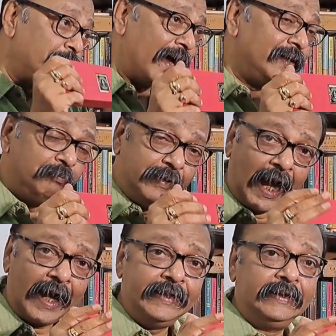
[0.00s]
man
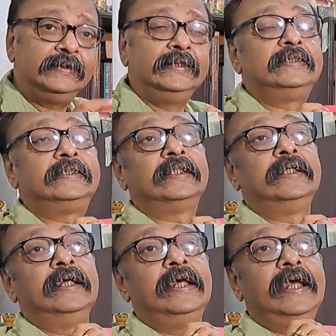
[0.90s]
behind this
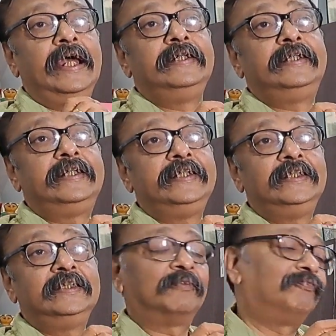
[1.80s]
entity, is